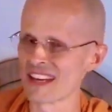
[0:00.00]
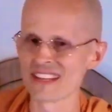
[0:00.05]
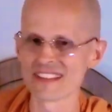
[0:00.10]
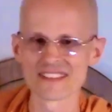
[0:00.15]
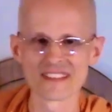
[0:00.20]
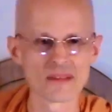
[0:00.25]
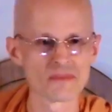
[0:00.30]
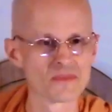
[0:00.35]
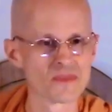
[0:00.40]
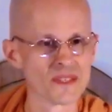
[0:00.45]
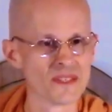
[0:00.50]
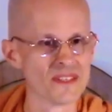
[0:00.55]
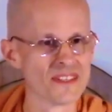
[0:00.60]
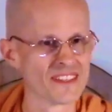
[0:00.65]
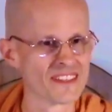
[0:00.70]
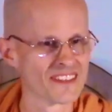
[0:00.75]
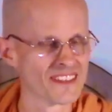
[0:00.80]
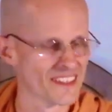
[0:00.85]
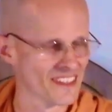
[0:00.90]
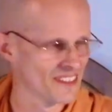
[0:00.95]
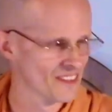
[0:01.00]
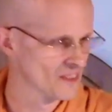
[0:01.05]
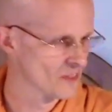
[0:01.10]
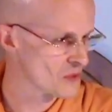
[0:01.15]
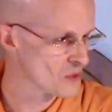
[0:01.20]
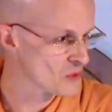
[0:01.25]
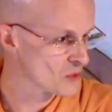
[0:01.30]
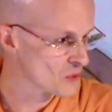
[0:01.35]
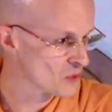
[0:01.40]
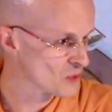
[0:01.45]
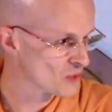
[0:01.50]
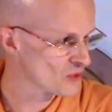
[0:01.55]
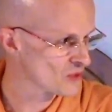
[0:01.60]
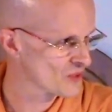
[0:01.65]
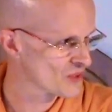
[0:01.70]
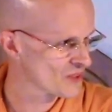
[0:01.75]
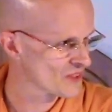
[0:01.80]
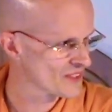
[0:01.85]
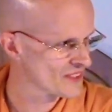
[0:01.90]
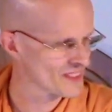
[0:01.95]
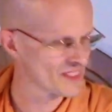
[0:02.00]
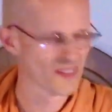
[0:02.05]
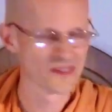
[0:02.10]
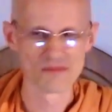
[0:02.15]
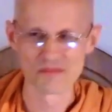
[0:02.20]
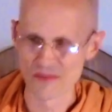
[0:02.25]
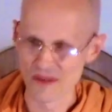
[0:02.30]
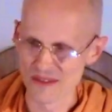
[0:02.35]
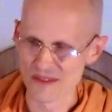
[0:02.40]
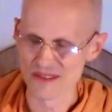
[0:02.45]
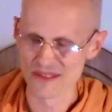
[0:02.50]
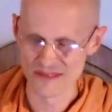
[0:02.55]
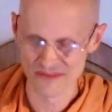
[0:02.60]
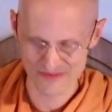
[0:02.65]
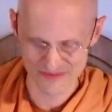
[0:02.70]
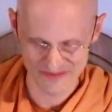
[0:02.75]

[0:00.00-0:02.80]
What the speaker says: accepted the Guru's mother.